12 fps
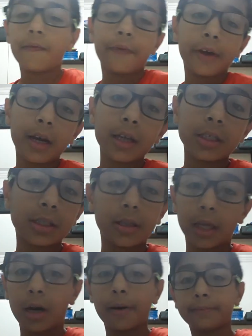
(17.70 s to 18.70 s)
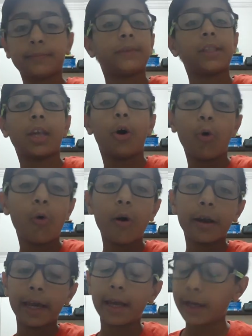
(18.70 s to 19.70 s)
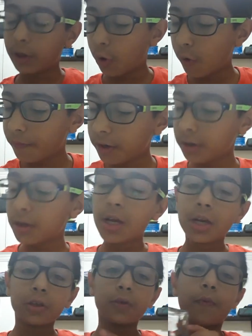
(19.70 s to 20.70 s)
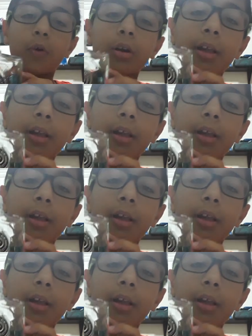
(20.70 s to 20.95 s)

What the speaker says: finished. They're all getting over. So for